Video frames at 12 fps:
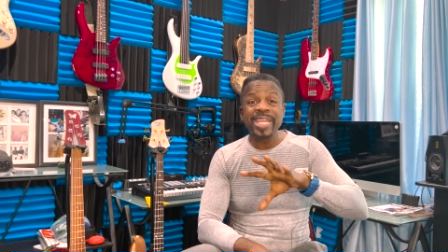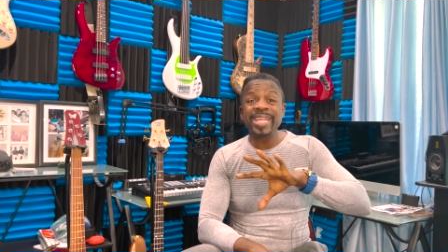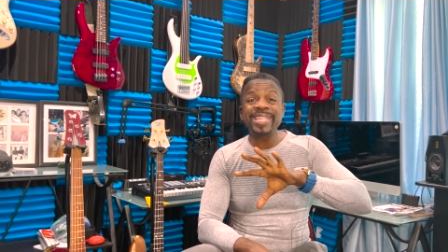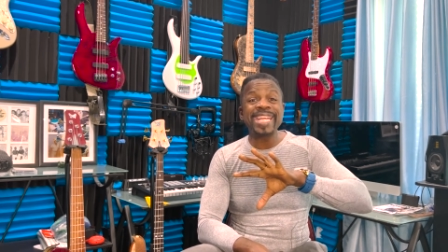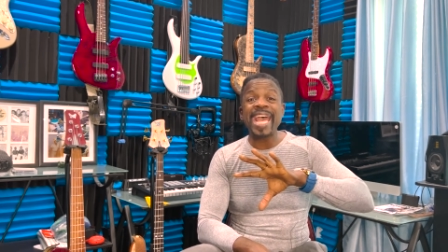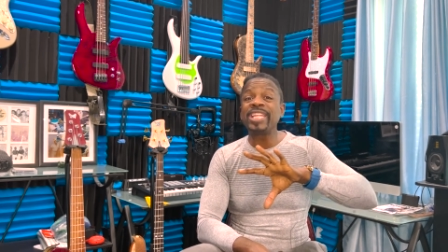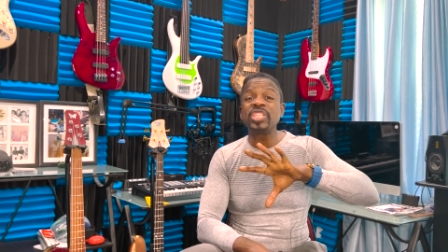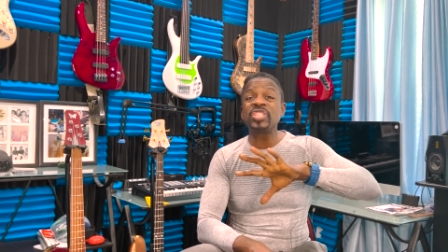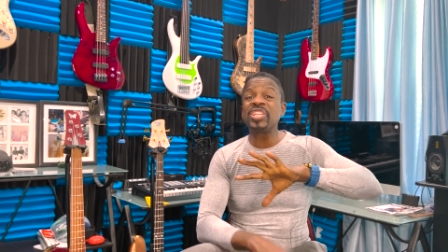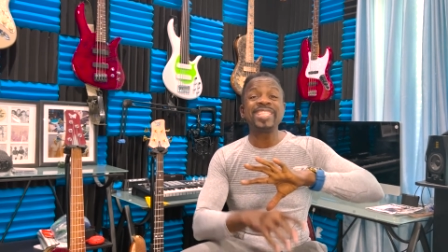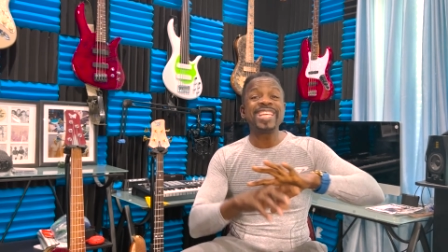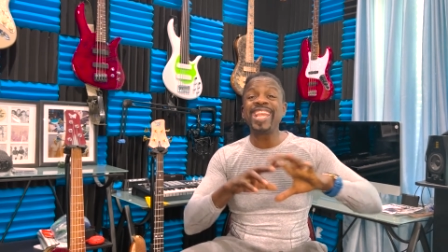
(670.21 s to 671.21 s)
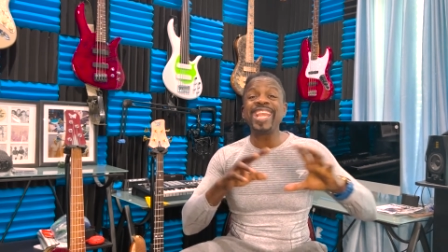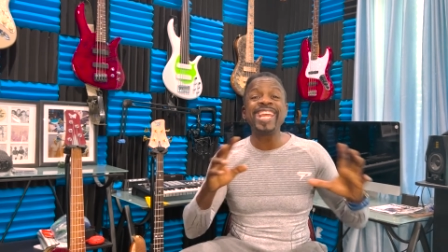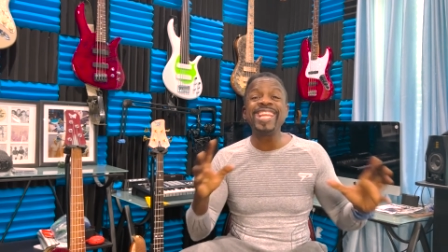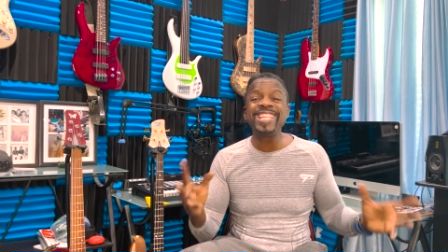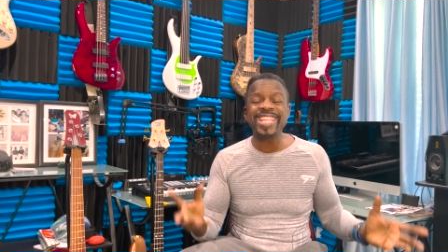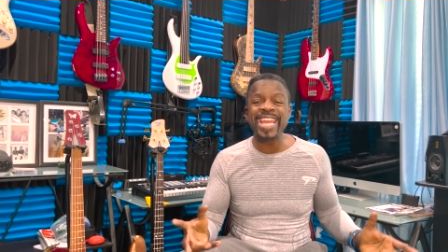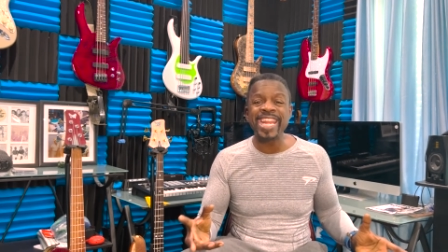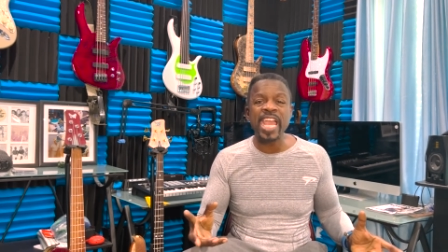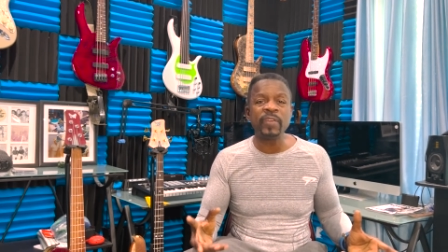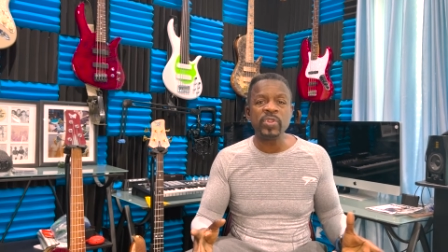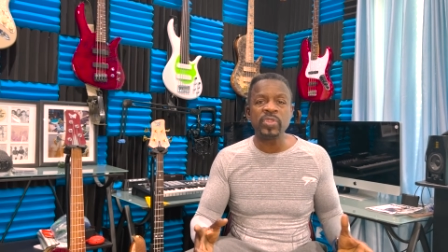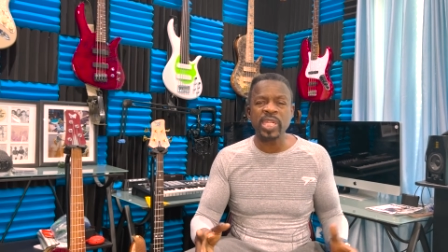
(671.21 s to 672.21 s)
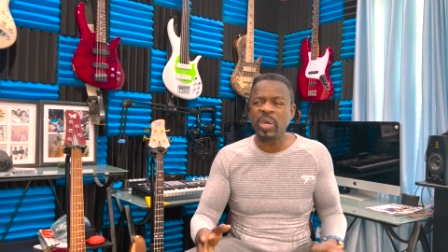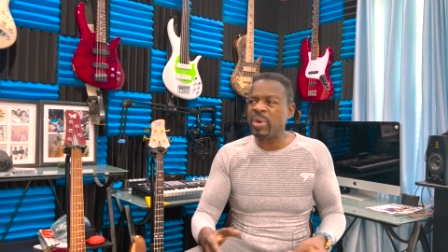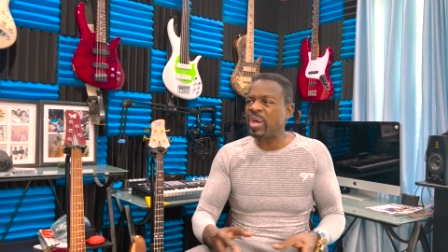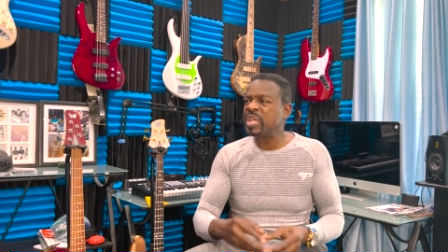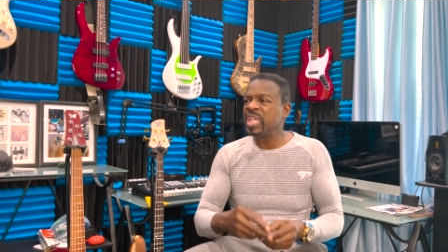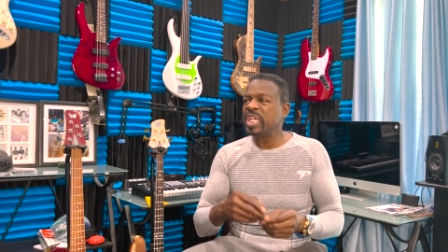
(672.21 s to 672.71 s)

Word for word: It attaches it to any and everything around.